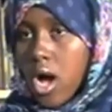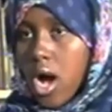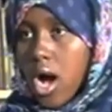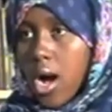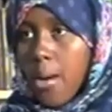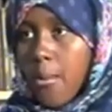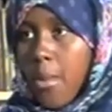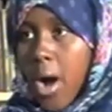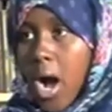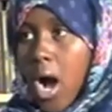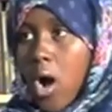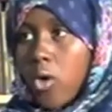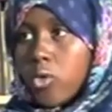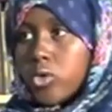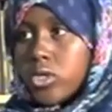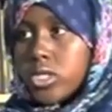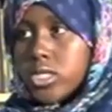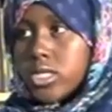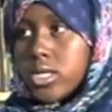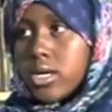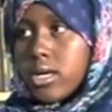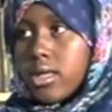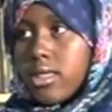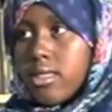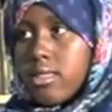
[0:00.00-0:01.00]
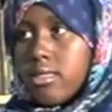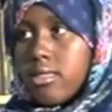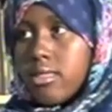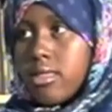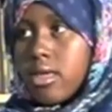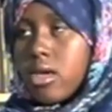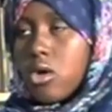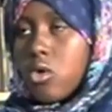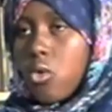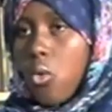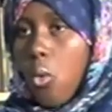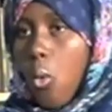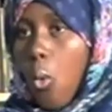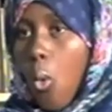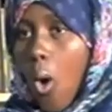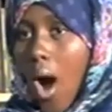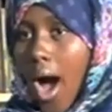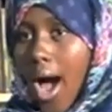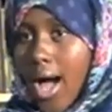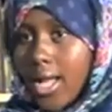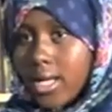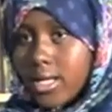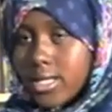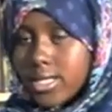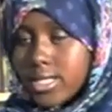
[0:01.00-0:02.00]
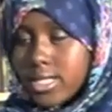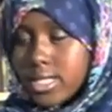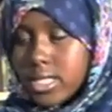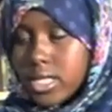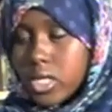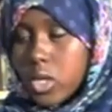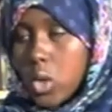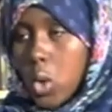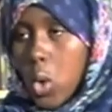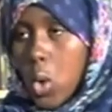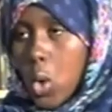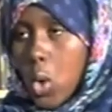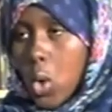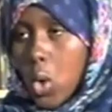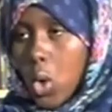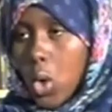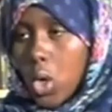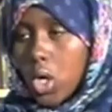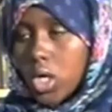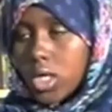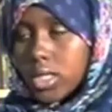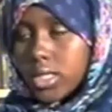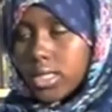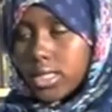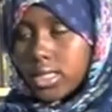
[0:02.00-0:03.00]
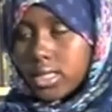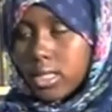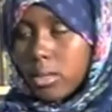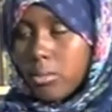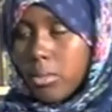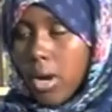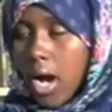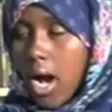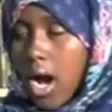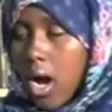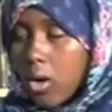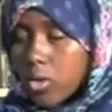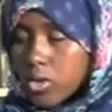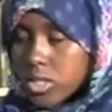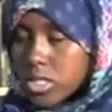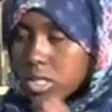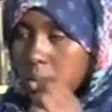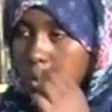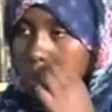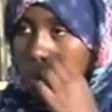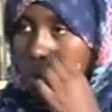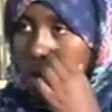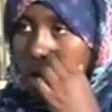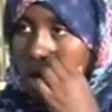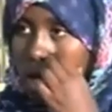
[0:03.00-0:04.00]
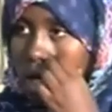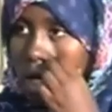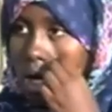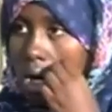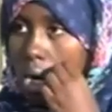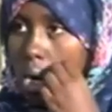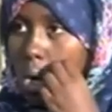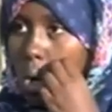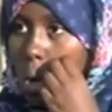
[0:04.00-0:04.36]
about the quality, or somehow, some way,